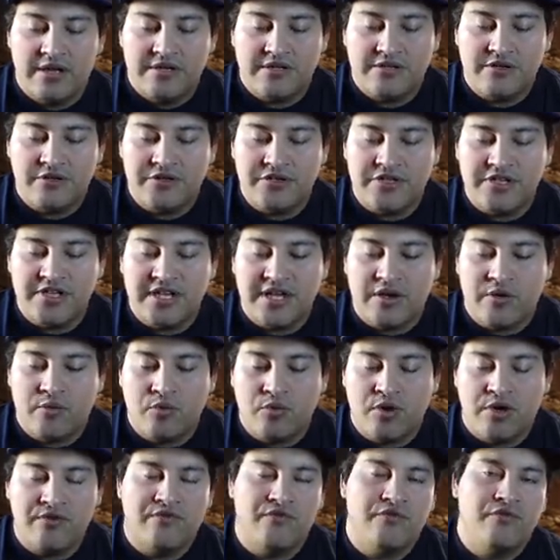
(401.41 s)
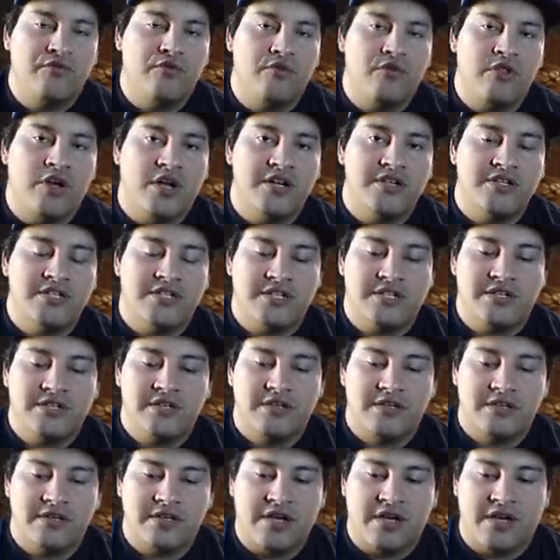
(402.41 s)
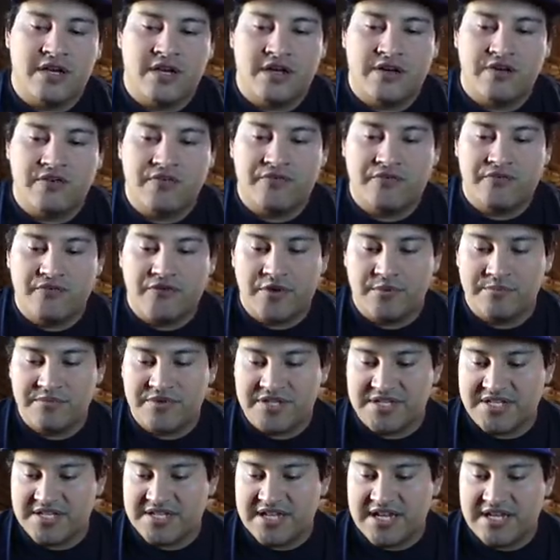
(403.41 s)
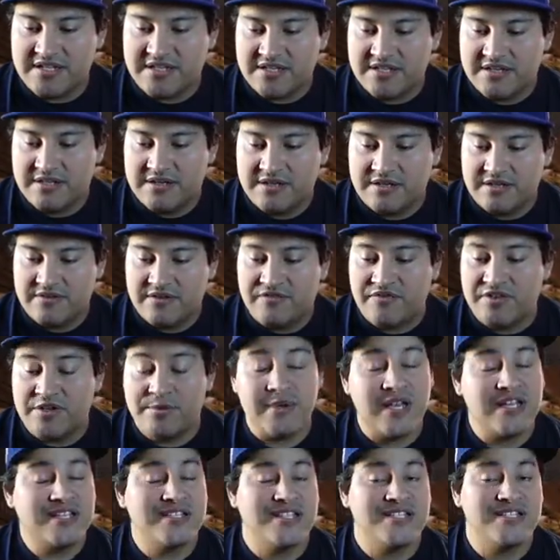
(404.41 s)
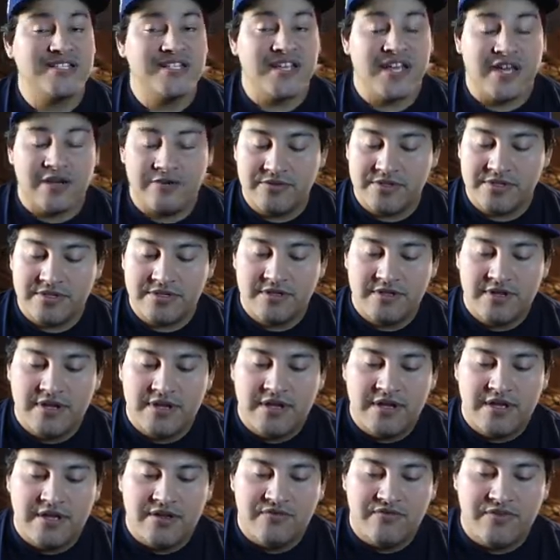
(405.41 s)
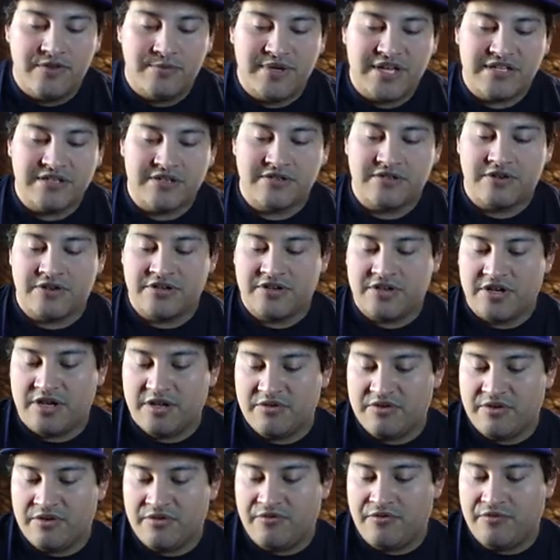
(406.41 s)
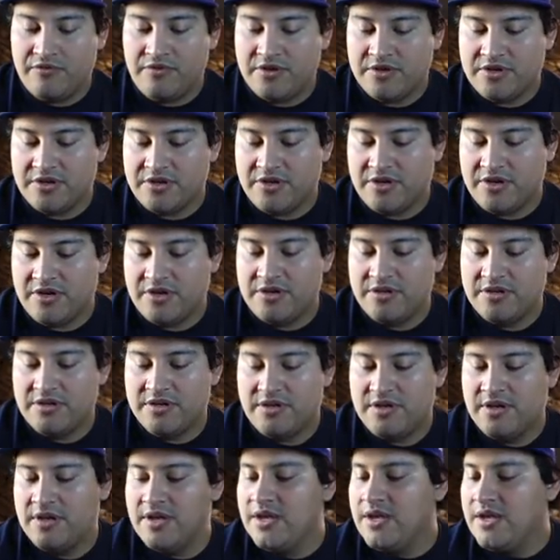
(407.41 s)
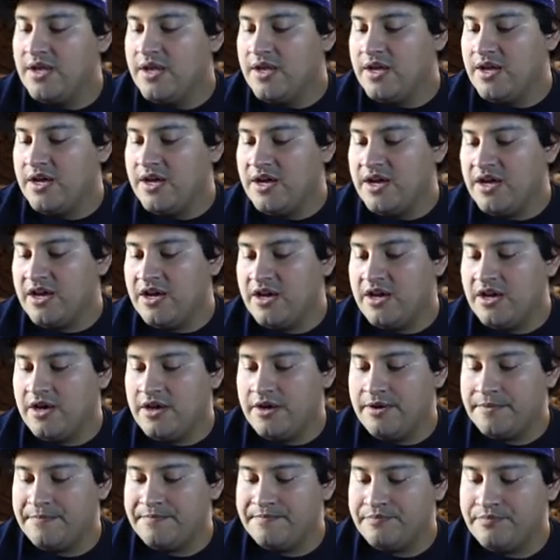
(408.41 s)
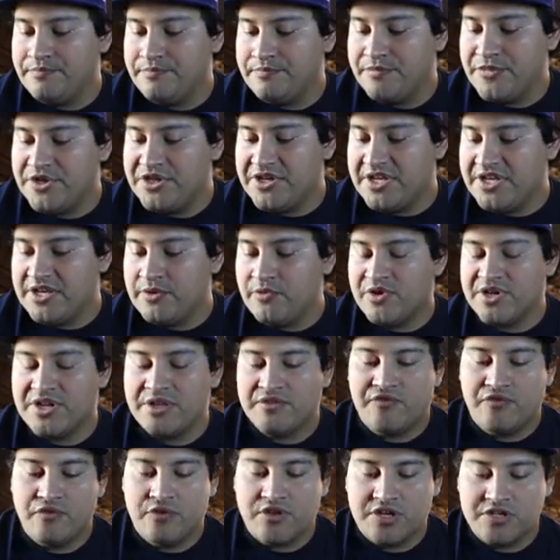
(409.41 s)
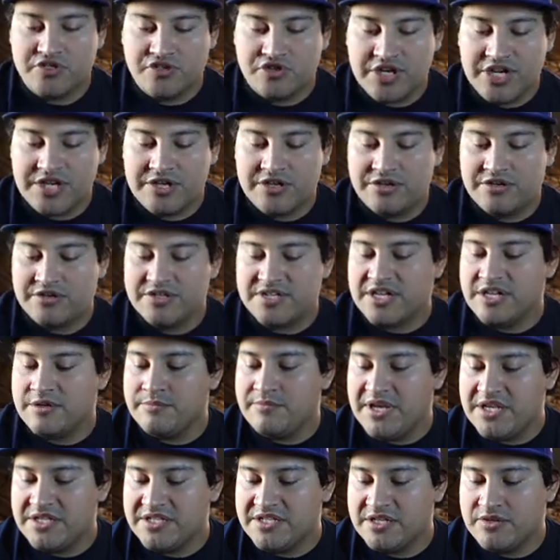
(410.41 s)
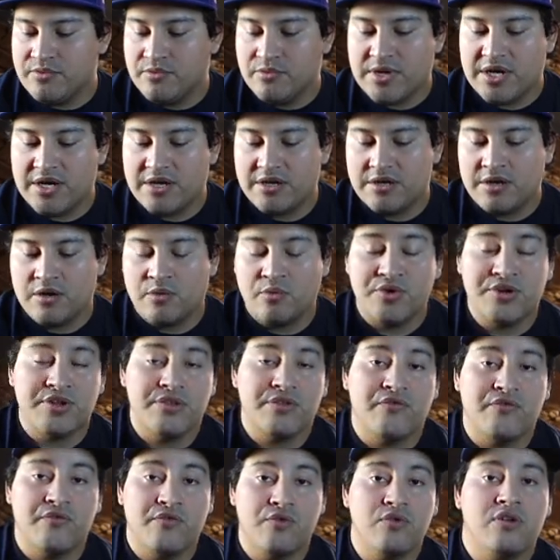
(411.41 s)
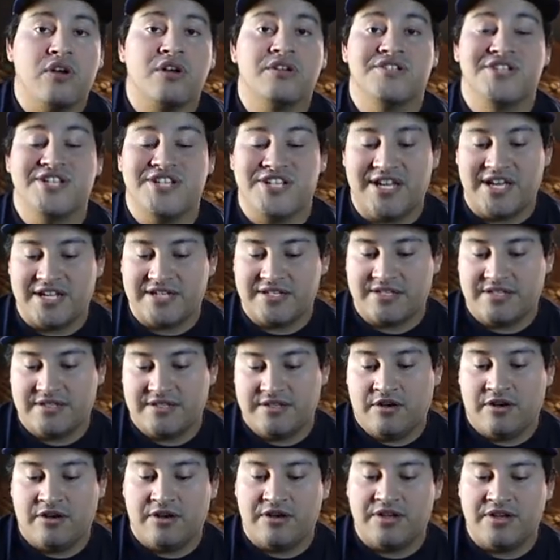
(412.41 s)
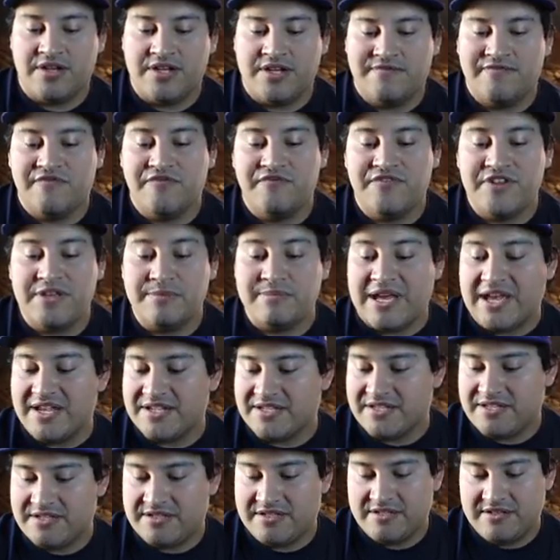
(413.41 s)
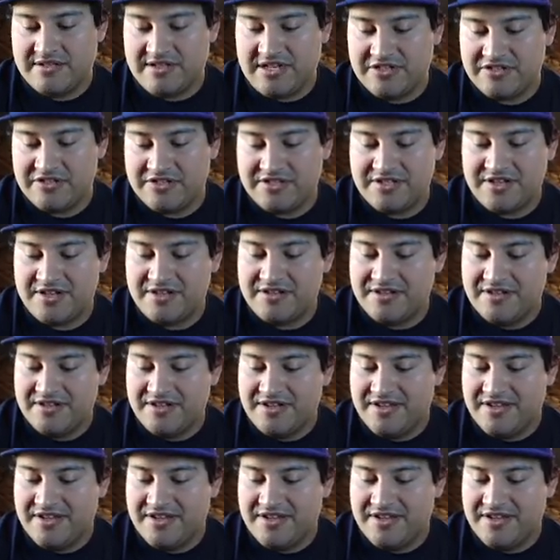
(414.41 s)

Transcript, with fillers: So you could get one full art uh, from the set. A VMAX doesn't count. VMAXs are not a full art card. Um, but you can get one of the full art trainers, an amazing rare, or one of the full art GX or B Maxes, I should say.